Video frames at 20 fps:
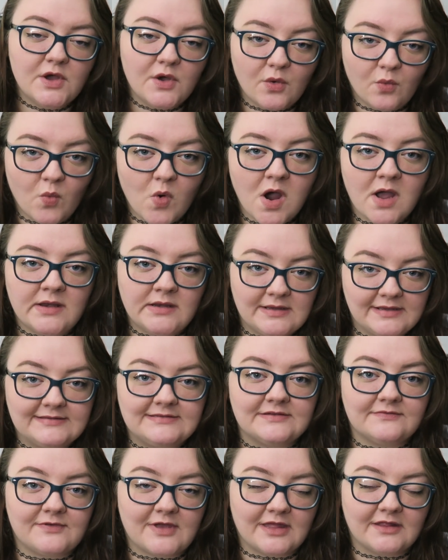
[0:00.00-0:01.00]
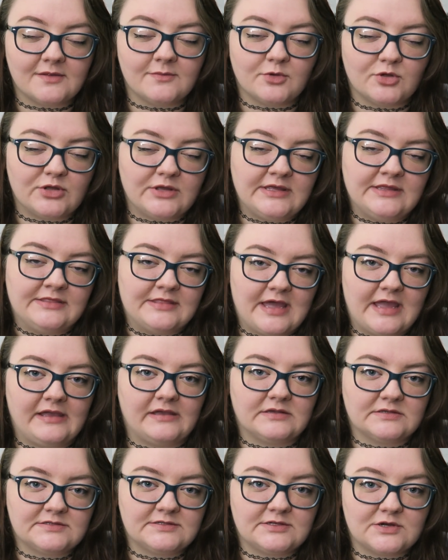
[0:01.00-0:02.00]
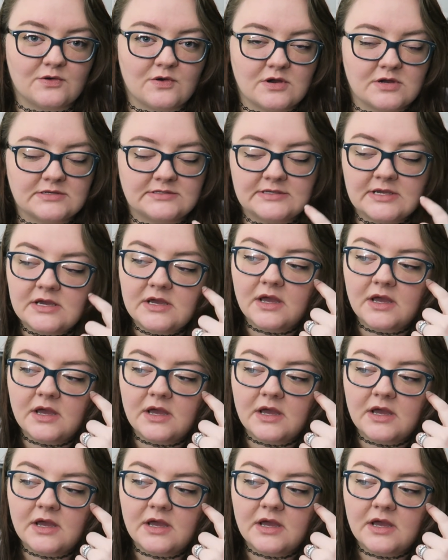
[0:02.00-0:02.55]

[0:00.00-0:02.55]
One, it's available in like stores.